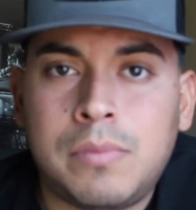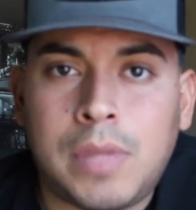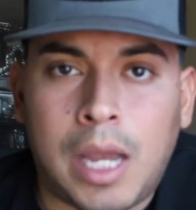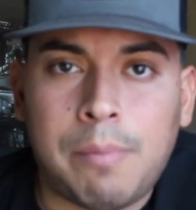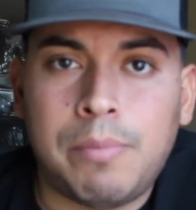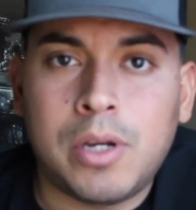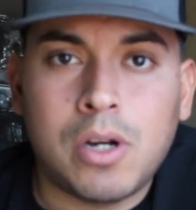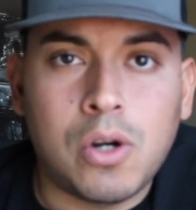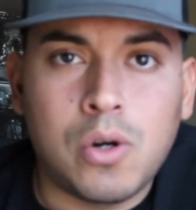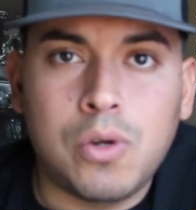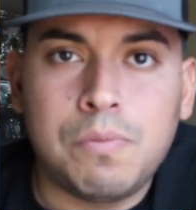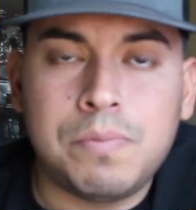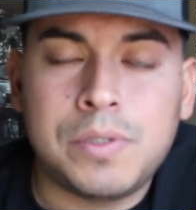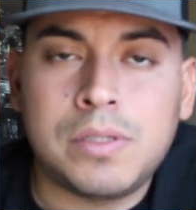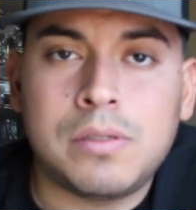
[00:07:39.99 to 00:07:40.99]
type of
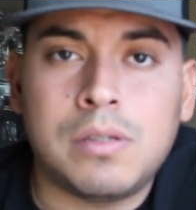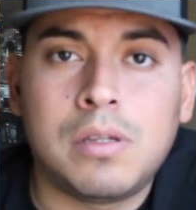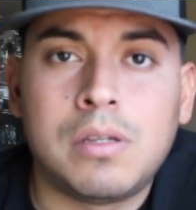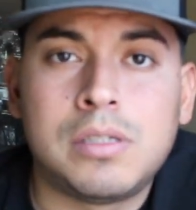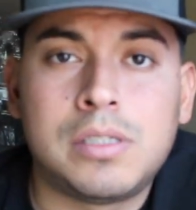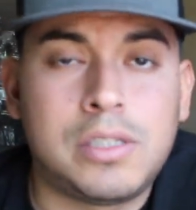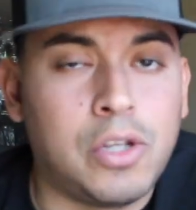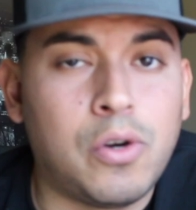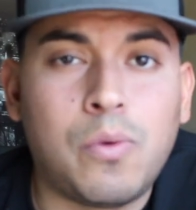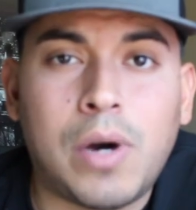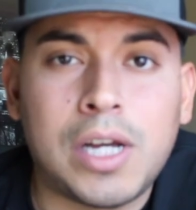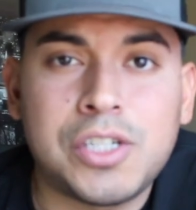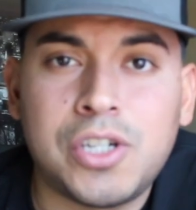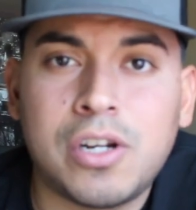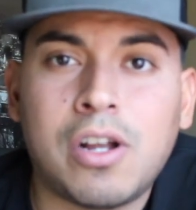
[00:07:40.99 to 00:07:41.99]
groups still
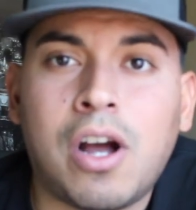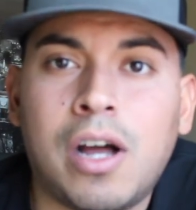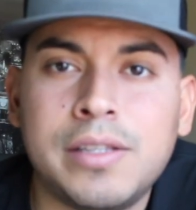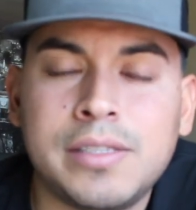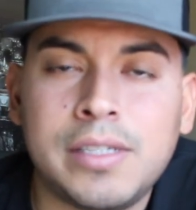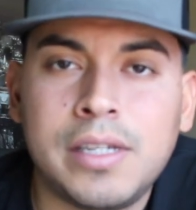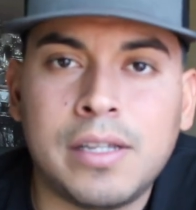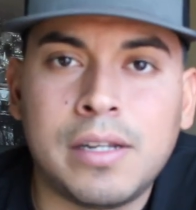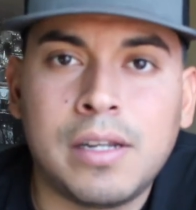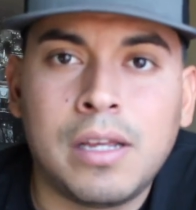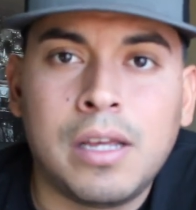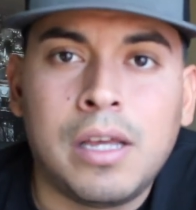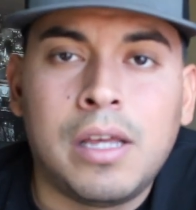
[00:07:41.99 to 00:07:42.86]
watch your content.